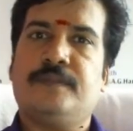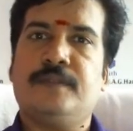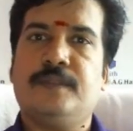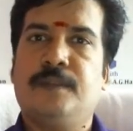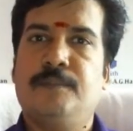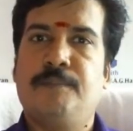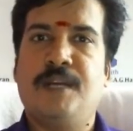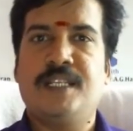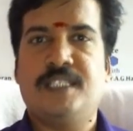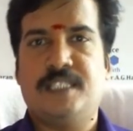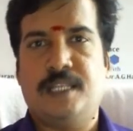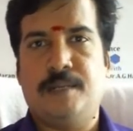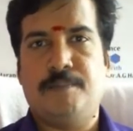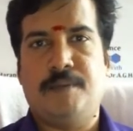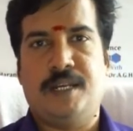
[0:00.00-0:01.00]

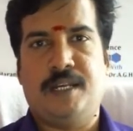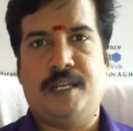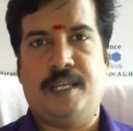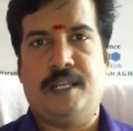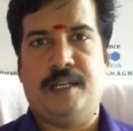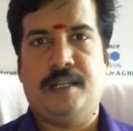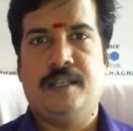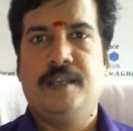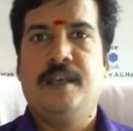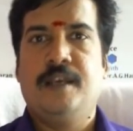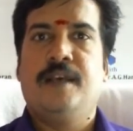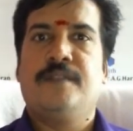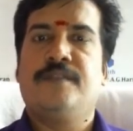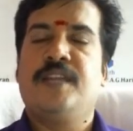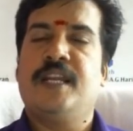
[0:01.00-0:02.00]
Bunsen burner.
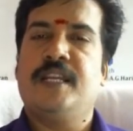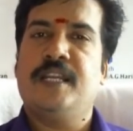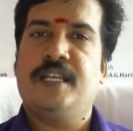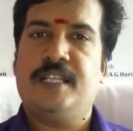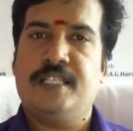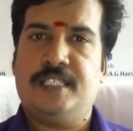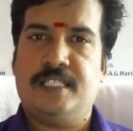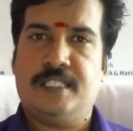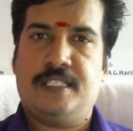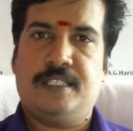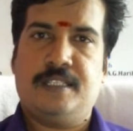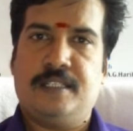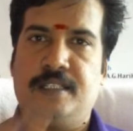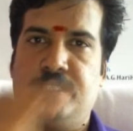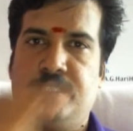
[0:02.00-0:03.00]
Then it is
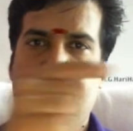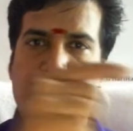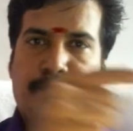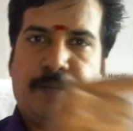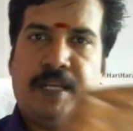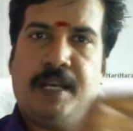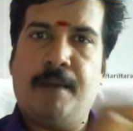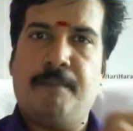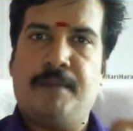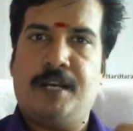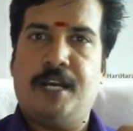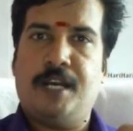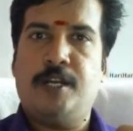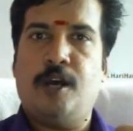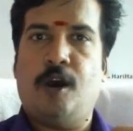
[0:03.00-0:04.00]
become
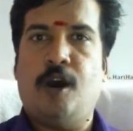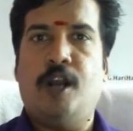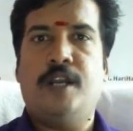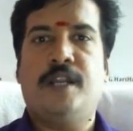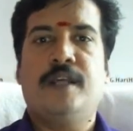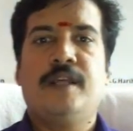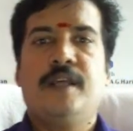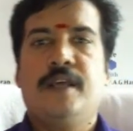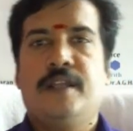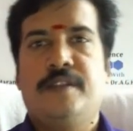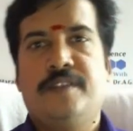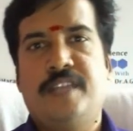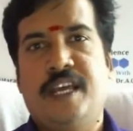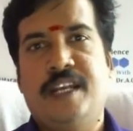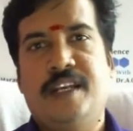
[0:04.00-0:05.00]
red hot.
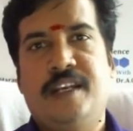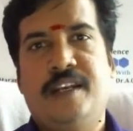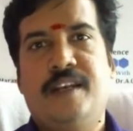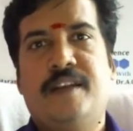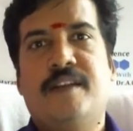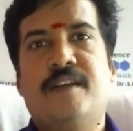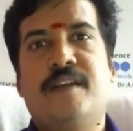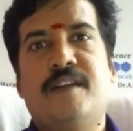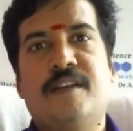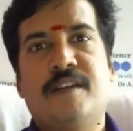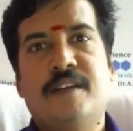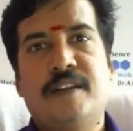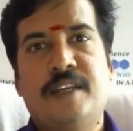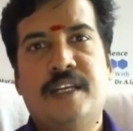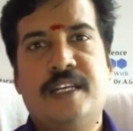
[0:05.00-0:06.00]
Then
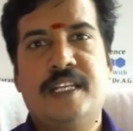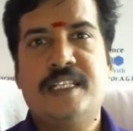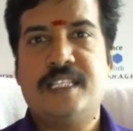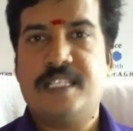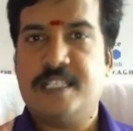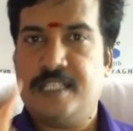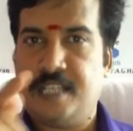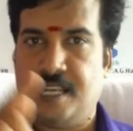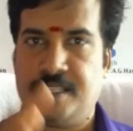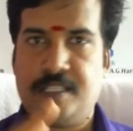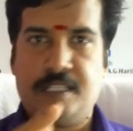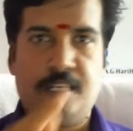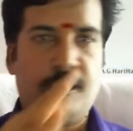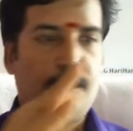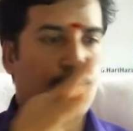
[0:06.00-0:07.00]
it is touched
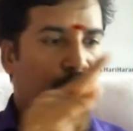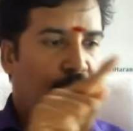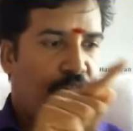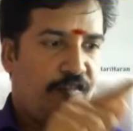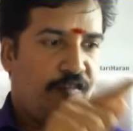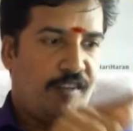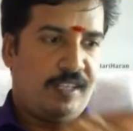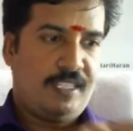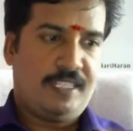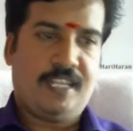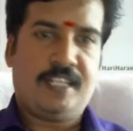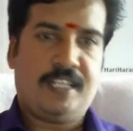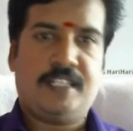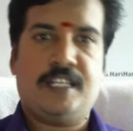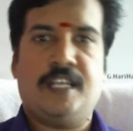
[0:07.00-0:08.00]
to the first
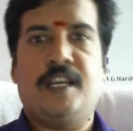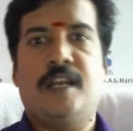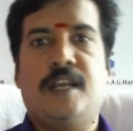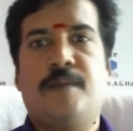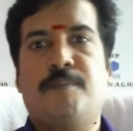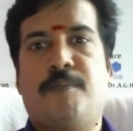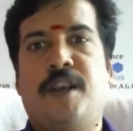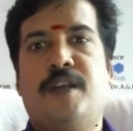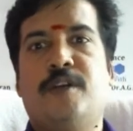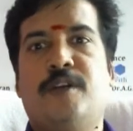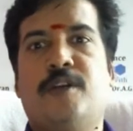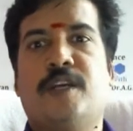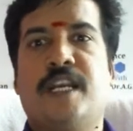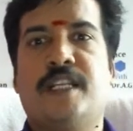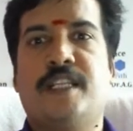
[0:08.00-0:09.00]
sector endpoint to
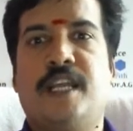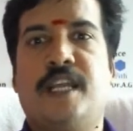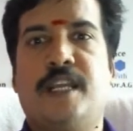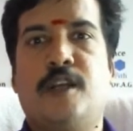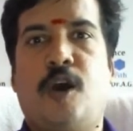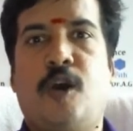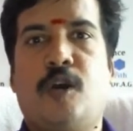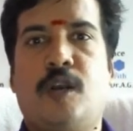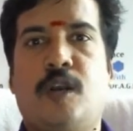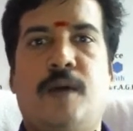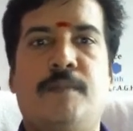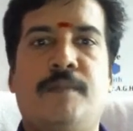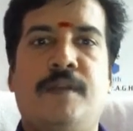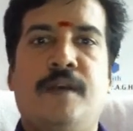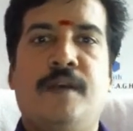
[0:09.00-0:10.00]
get the
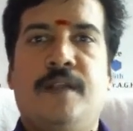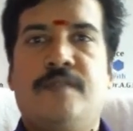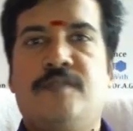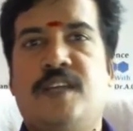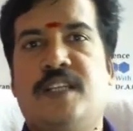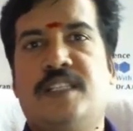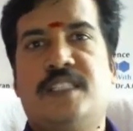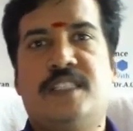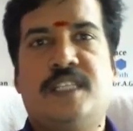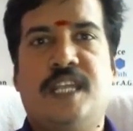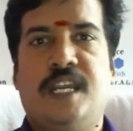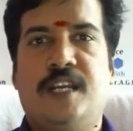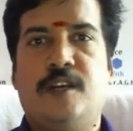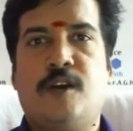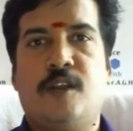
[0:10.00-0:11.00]
inoculum, then
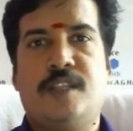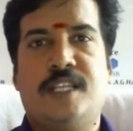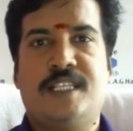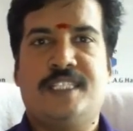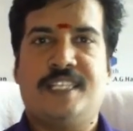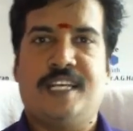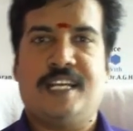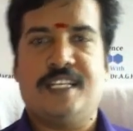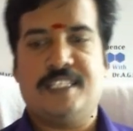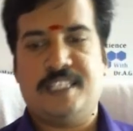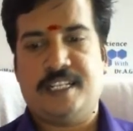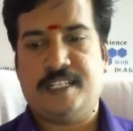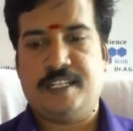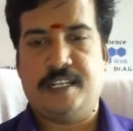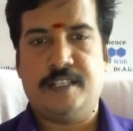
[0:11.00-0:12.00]
streaked on the second
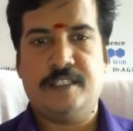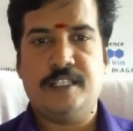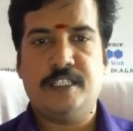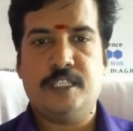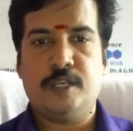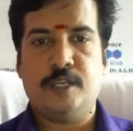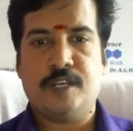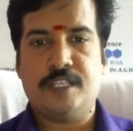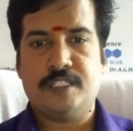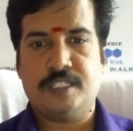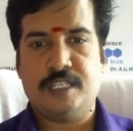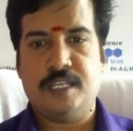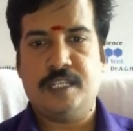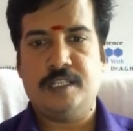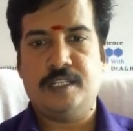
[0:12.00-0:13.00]
sector. This you can
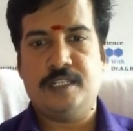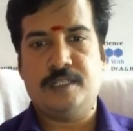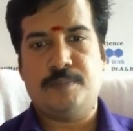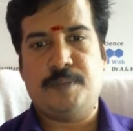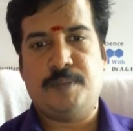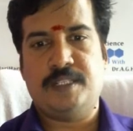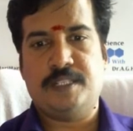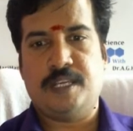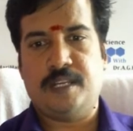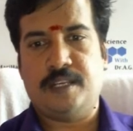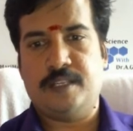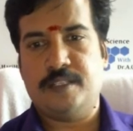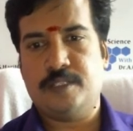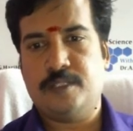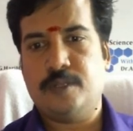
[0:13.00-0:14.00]
see in this picture.
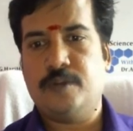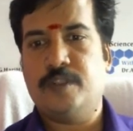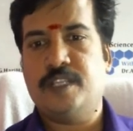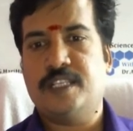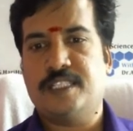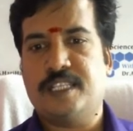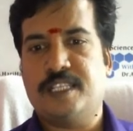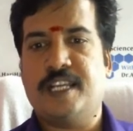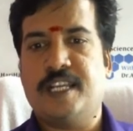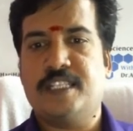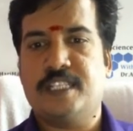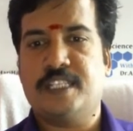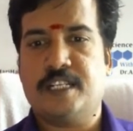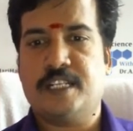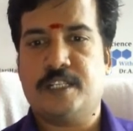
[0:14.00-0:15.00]
So the second
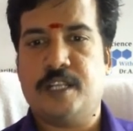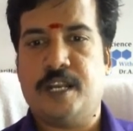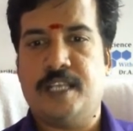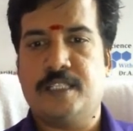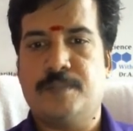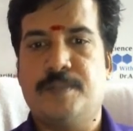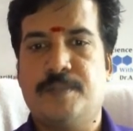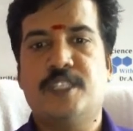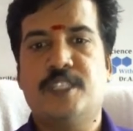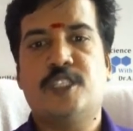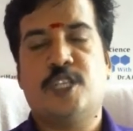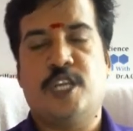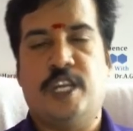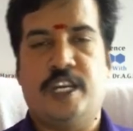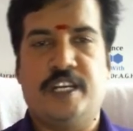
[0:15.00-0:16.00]
sector has been
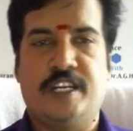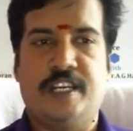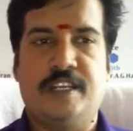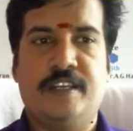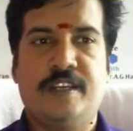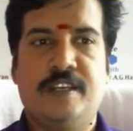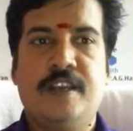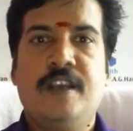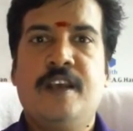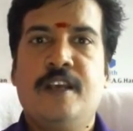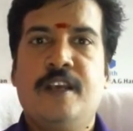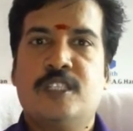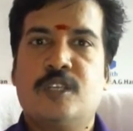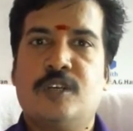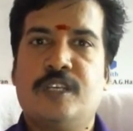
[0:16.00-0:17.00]
streaked.
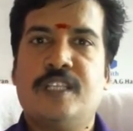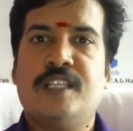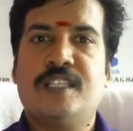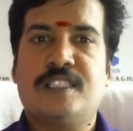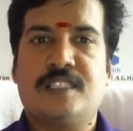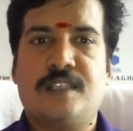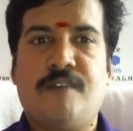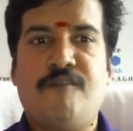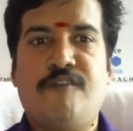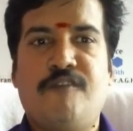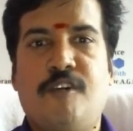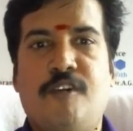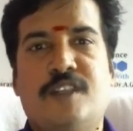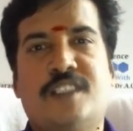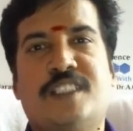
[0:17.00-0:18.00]
So in the step
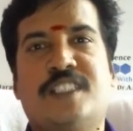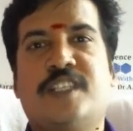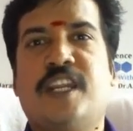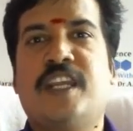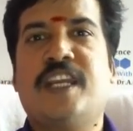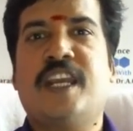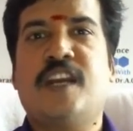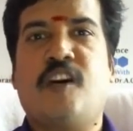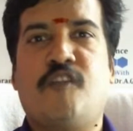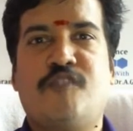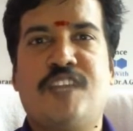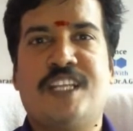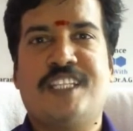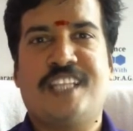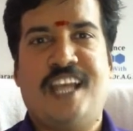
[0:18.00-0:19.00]
4, streaking of
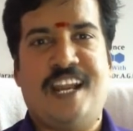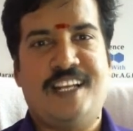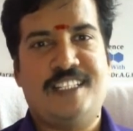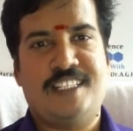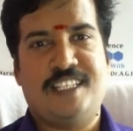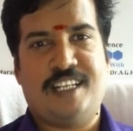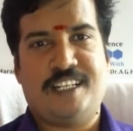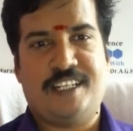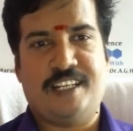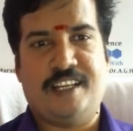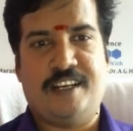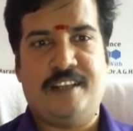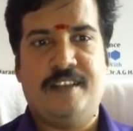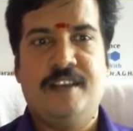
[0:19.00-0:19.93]
the third sector.